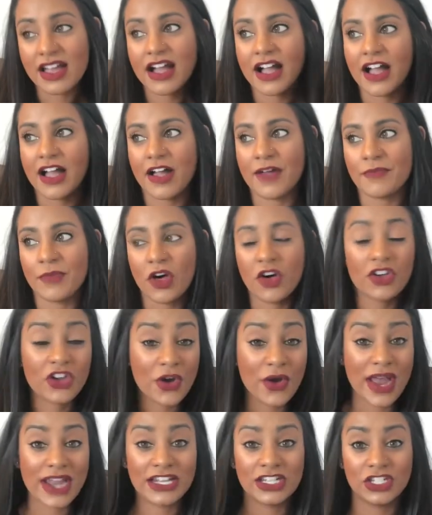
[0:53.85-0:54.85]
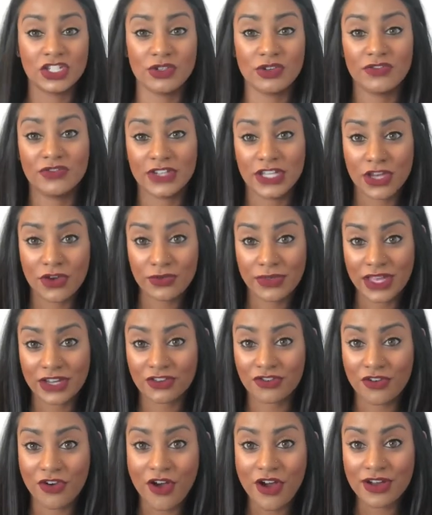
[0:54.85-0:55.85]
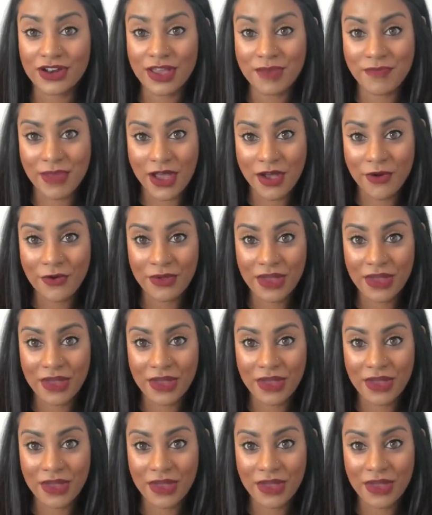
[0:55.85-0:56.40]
I'll go ahead and do a video later on about